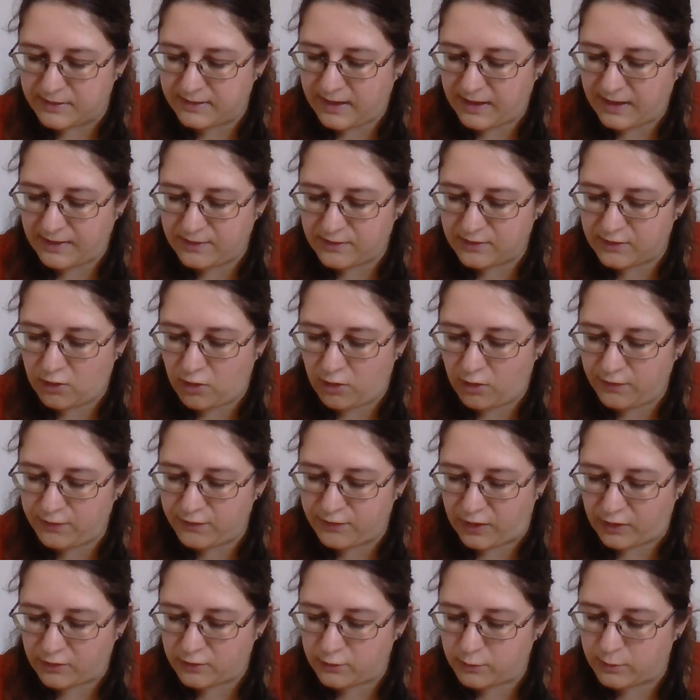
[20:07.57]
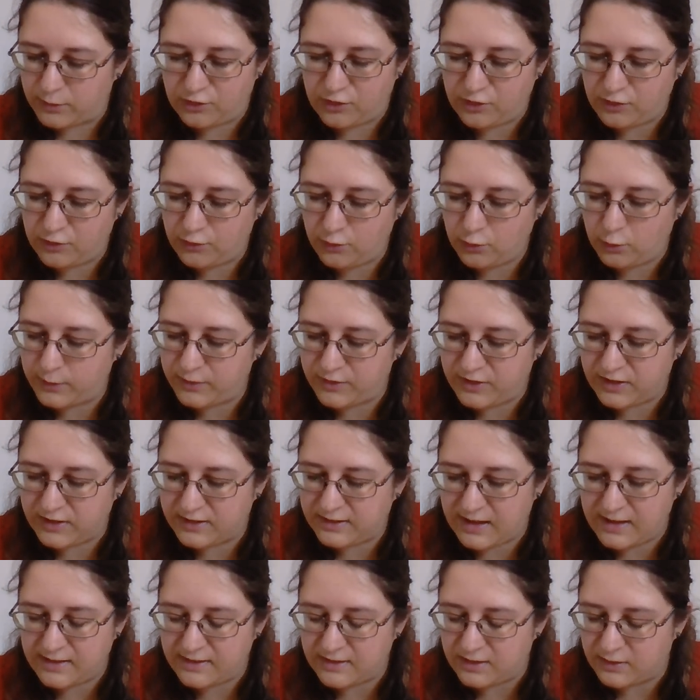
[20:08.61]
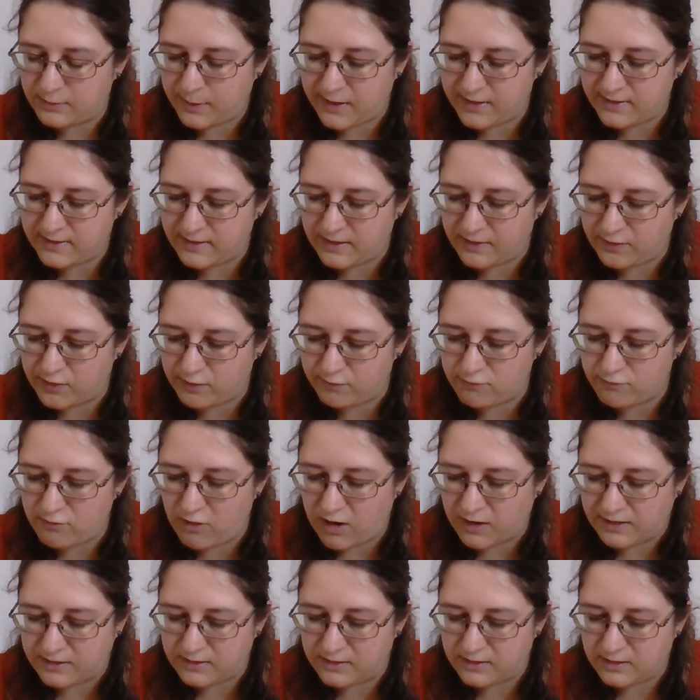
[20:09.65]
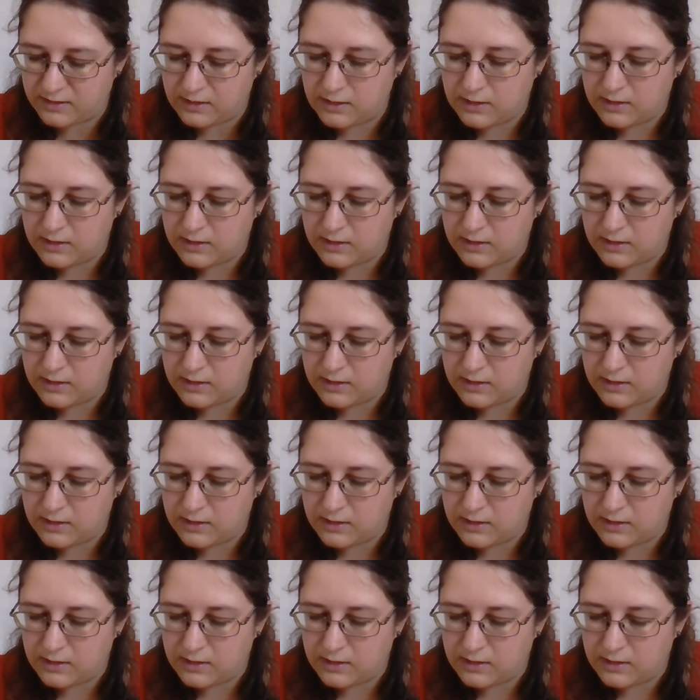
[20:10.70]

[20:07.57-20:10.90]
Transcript: against a conduct which she saw was dictated by a sense of right,